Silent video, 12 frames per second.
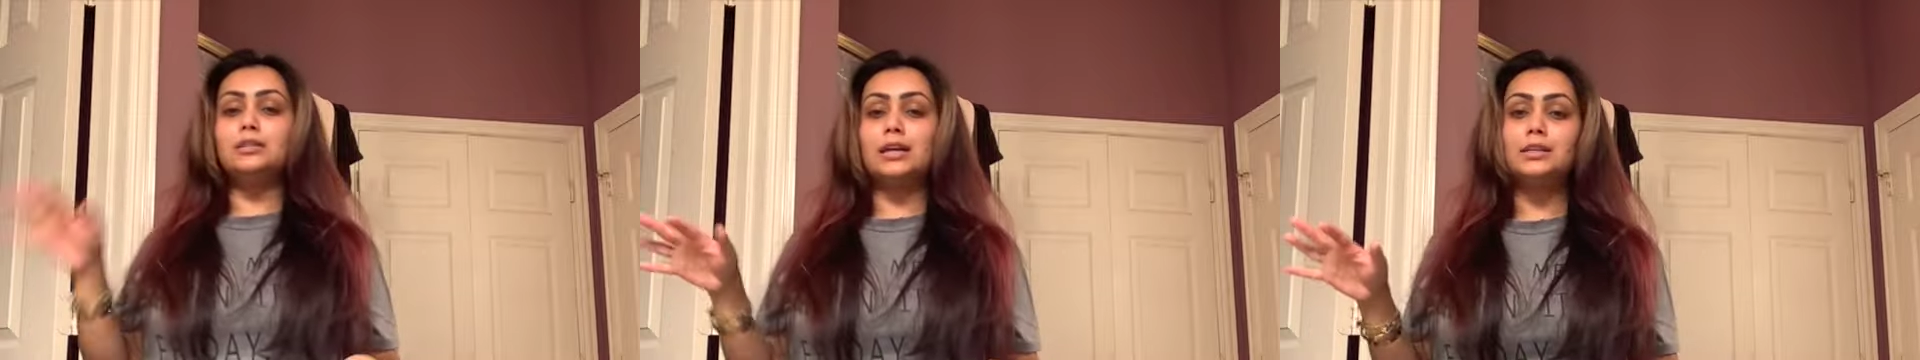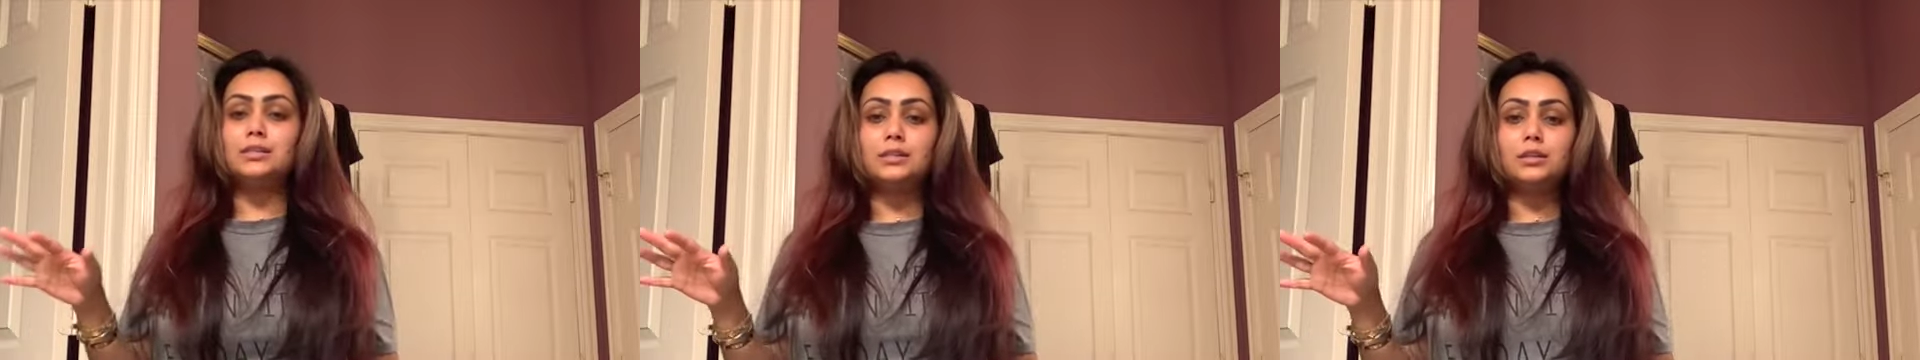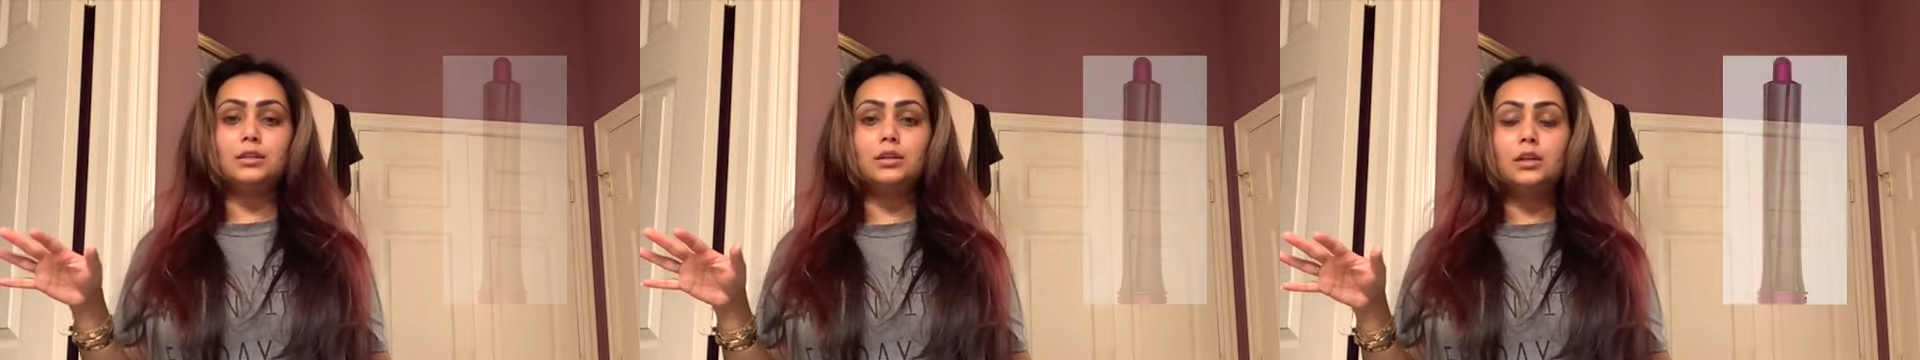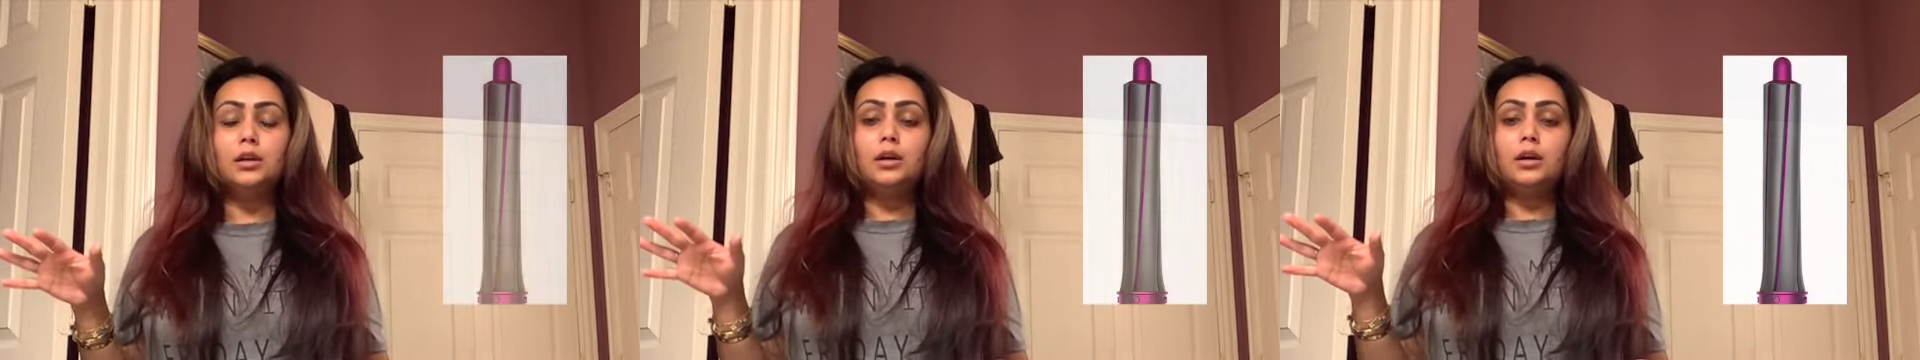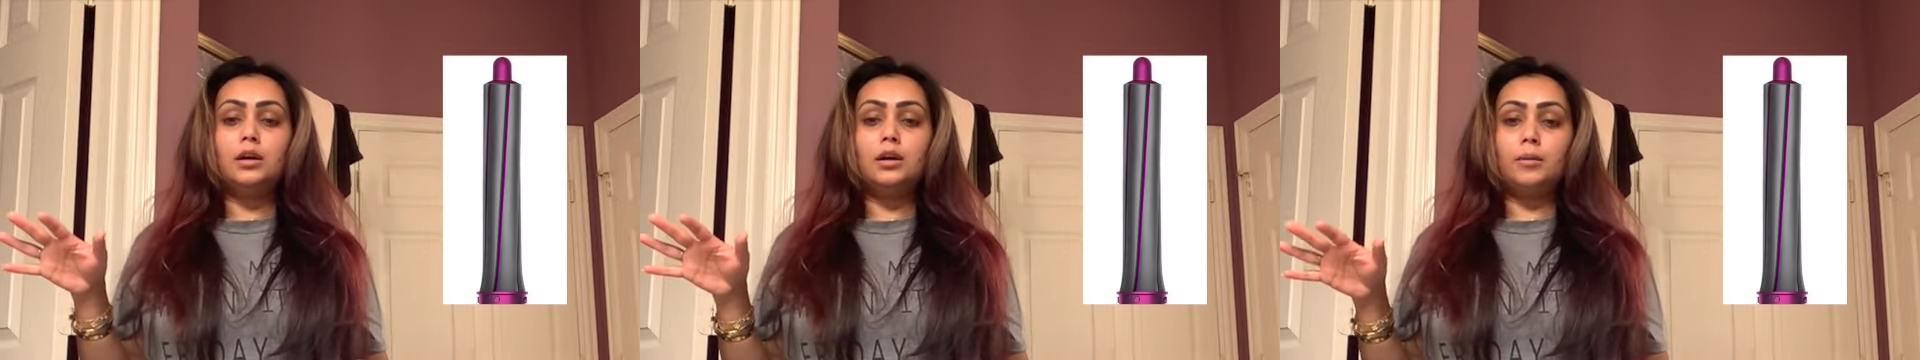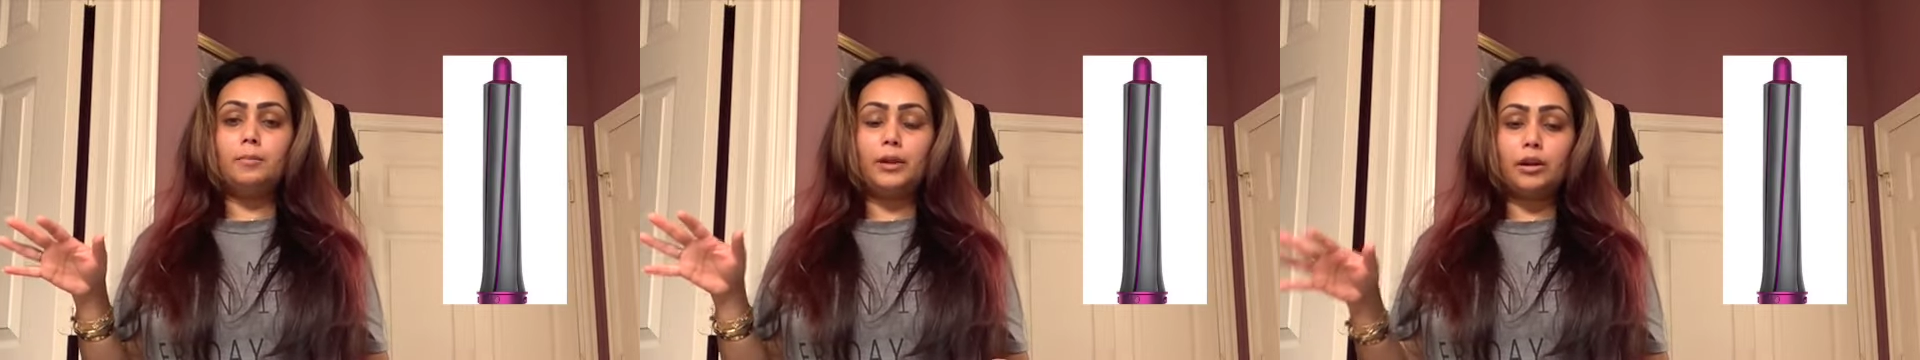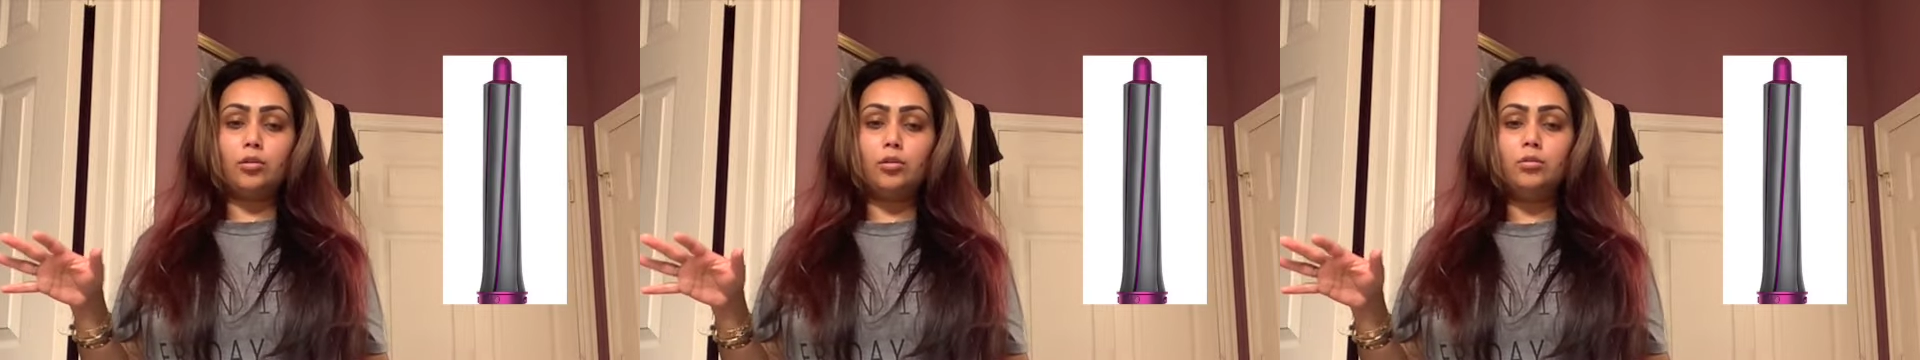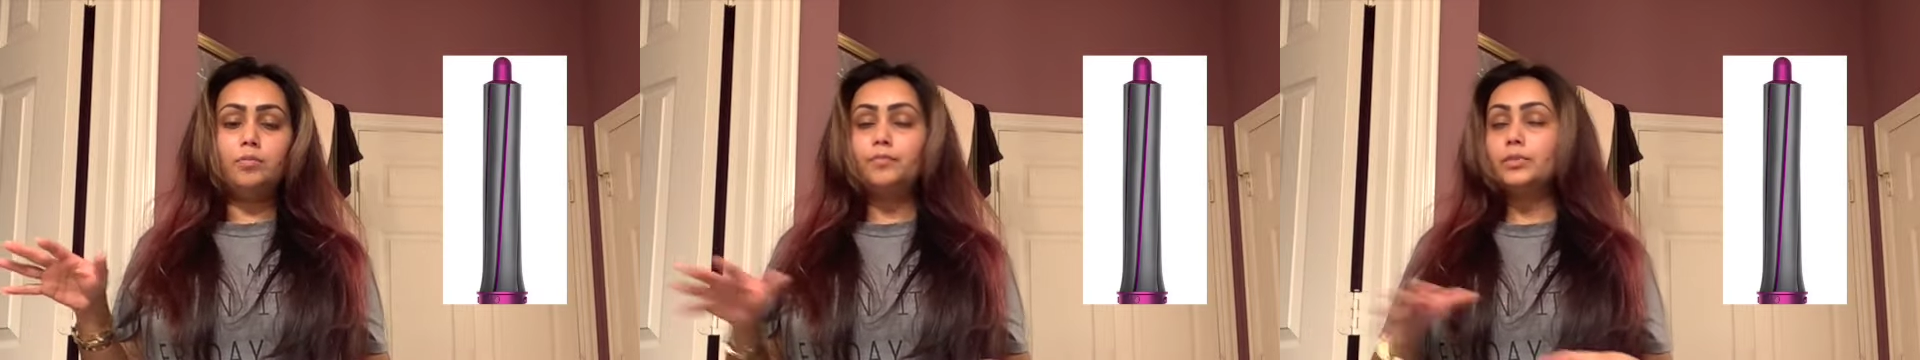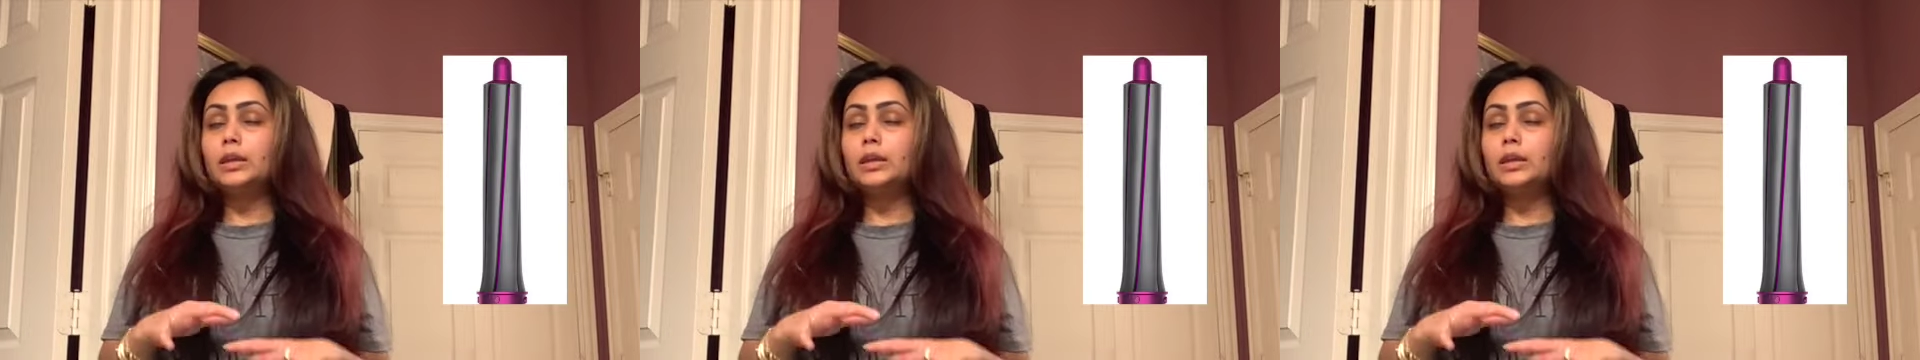Dyson barrel,